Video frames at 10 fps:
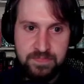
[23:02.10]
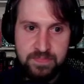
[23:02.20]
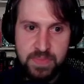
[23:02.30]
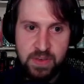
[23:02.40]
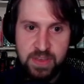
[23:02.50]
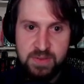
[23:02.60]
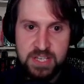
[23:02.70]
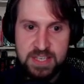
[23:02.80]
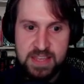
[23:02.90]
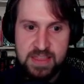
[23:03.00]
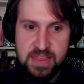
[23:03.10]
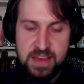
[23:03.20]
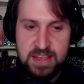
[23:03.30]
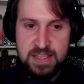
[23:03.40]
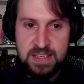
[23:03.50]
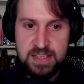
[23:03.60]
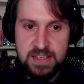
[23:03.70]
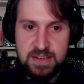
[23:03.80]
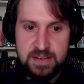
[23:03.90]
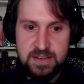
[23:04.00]
So I think we just need this.
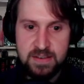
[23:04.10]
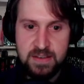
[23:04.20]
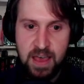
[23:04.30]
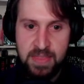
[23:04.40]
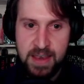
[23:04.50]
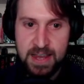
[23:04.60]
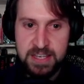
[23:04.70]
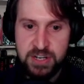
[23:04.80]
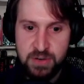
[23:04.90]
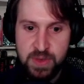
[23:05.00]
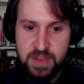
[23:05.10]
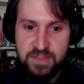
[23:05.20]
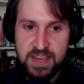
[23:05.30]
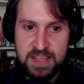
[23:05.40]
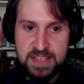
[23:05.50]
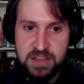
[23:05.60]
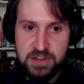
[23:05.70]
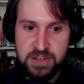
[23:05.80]
And then next turn we can VS Seeker